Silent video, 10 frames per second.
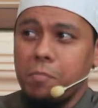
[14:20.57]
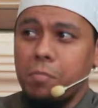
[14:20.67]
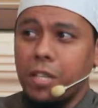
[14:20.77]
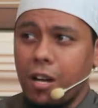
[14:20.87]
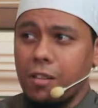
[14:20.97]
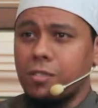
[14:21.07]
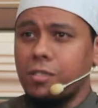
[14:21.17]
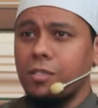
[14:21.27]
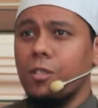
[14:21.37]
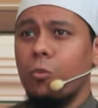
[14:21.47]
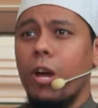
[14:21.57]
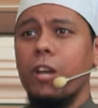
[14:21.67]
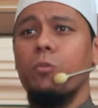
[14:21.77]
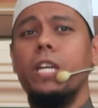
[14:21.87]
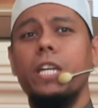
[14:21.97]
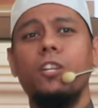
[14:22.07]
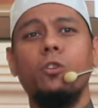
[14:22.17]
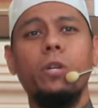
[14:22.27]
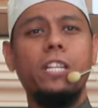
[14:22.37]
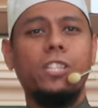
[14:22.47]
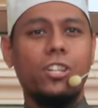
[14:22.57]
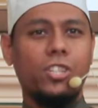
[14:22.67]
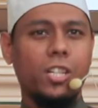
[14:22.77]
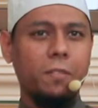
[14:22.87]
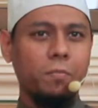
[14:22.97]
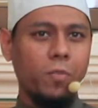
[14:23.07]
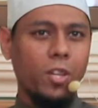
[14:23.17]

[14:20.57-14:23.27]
Because when we do injection,